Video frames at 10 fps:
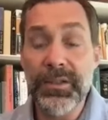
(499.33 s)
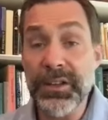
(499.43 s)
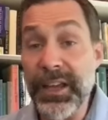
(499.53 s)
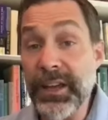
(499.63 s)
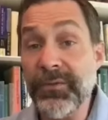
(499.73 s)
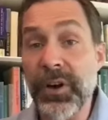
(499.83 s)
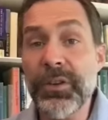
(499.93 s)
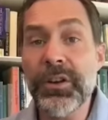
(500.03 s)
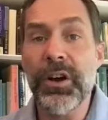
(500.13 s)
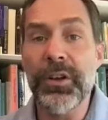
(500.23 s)
that they had
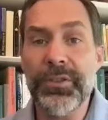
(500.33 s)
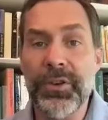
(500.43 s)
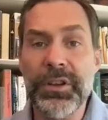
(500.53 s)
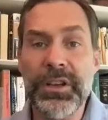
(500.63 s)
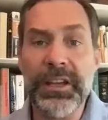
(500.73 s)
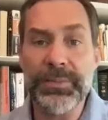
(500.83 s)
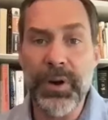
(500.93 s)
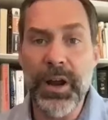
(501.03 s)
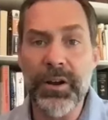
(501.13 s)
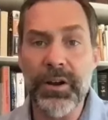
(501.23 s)
voted on 30 days
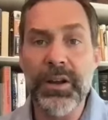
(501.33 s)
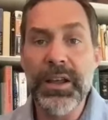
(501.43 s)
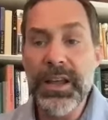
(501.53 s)
prior,